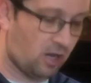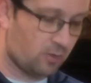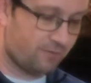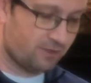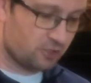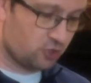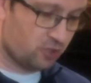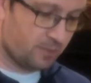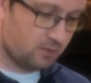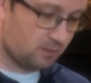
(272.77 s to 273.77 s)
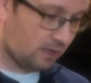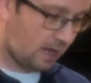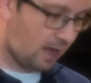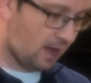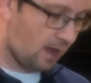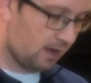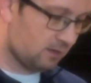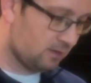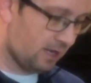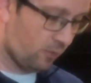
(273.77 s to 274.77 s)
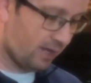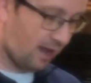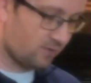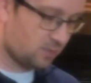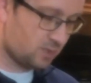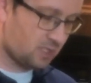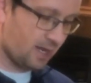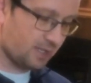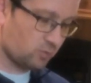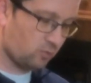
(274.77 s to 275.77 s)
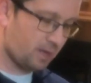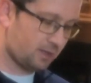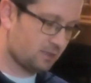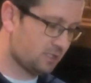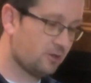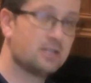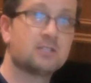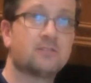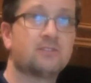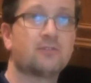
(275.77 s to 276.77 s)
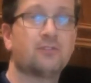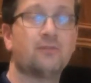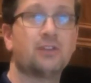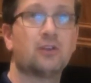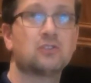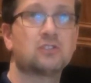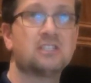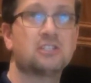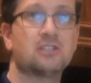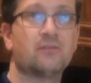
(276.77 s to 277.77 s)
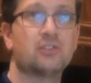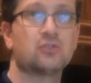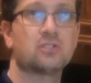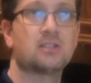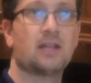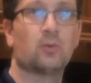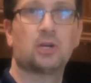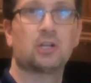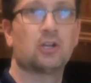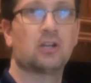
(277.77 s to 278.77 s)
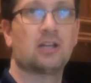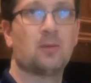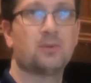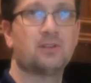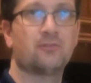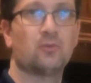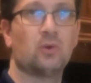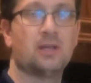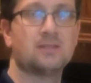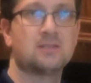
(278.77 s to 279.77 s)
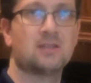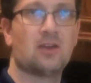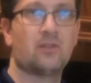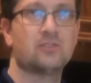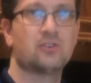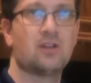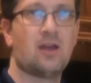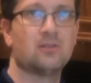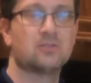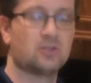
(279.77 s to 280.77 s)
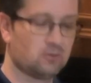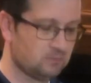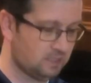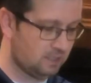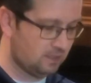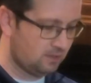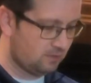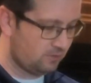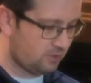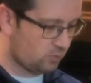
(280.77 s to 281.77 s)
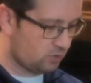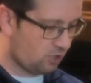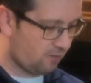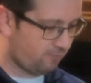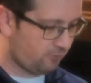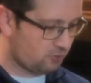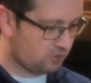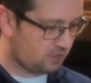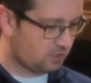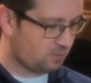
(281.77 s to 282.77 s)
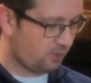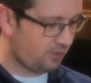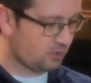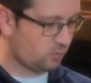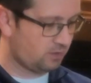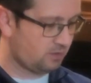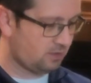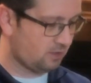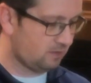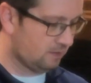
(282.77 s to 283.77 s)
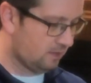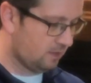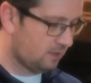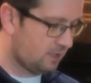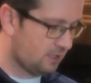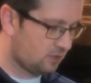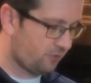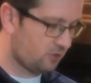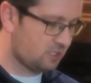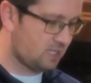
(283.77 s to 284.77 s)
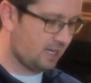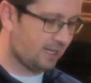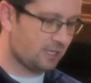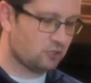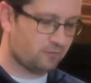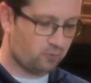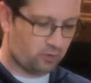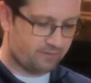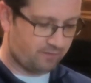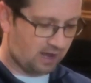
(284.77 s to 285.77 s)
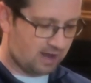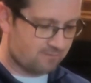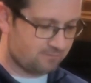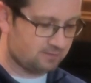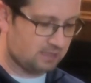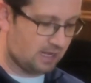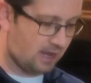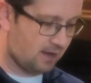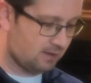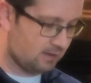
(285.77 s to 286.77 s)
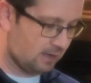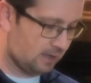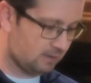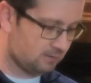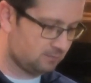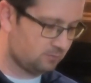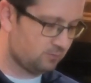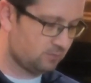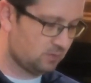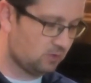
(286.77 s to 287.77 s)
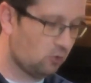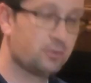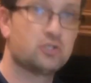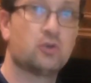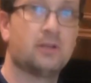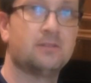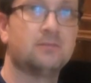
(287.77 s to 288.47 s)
Alright, we finished trimming, and now we have some steaks. We'll make a series of different videos. Each individual steak, we're going to cook it up a different way and see how they turn out. So this was our first experience with the Kingsford Steak Ager 45, and hope you enjoyed.